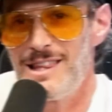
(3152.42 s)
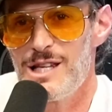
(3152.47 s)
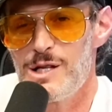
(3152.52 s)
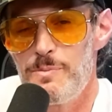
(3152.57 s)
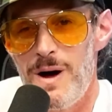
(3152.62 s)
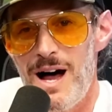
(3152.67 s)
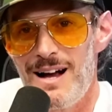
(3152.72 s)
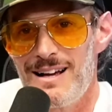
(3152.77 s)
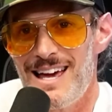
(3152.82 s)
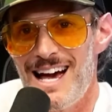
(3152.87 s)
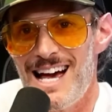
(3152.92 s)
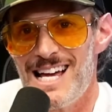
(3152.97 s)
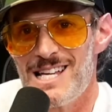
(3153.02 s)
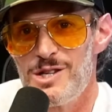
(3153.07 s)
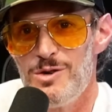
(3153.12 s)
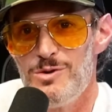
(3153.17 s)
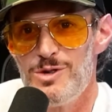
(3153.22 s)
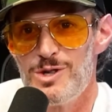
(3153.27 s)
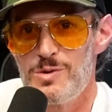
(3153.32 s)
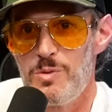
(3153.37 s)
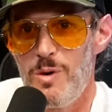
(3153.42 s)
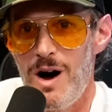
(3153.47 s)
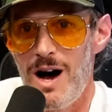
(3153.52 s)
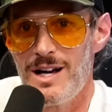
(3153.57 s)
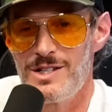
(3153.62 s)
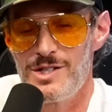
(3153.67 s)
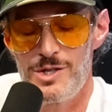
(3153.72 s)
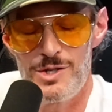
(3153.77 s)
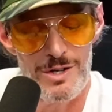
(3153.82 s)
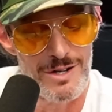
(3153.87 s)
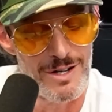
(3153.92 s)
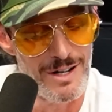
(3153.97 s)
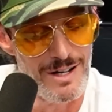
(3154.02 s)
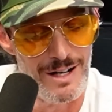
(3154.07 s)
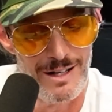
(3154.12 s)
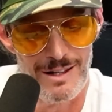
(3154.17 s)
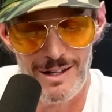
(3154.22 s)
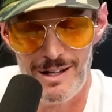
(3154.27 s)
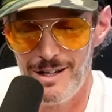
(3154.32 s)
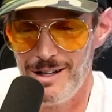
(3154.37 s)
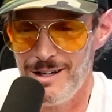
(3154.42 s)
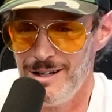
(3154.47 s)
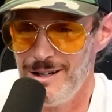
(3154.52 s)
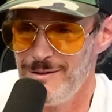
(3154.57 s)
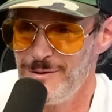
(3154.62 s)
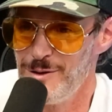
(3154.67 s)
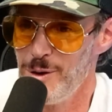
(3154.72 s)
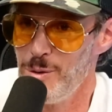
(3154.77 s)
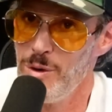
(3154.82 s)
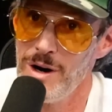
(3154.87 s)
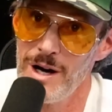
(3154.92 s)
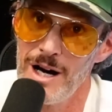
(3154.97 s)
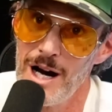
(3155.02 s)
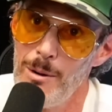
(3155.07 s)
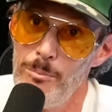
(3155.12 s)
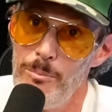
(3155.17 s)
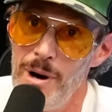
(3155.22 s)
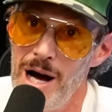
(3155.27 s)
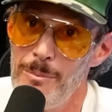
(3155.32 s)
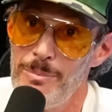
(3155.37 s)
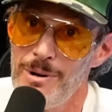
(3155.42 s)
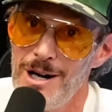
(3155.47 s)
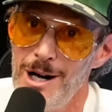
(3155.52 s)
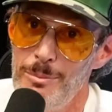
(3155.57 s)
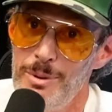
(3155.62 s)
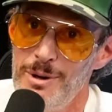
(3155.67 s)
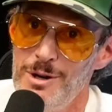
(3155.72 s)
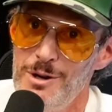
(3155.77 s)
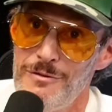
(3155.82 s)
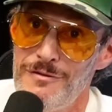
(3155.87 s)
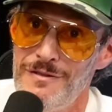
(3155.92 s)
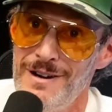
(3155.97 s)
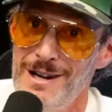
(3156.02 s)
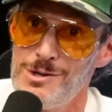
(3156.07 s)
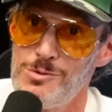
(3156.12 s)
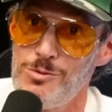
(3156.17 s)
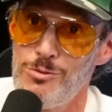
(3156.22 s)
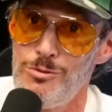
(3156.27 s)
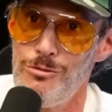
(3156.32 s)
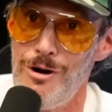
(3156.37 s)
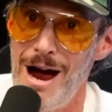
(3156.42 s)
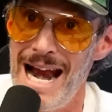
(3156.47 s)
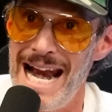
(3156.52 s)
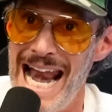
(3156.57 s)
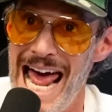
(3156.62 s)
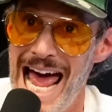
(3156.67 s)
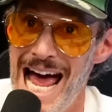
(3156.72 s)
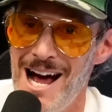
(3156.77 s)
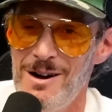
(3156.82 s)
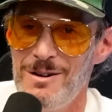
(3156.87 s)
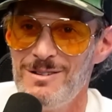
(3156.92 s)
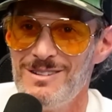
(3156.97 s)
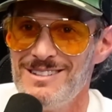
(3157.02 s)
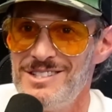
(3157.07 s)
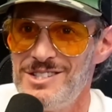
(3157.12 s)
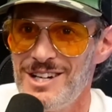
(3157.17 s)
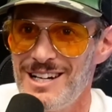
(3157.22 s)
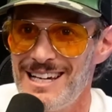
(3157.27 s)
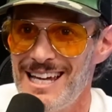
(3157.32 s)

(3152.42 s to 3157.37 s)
podcast you just watched, you're going to love the one I'm popping up in your face right now. Check it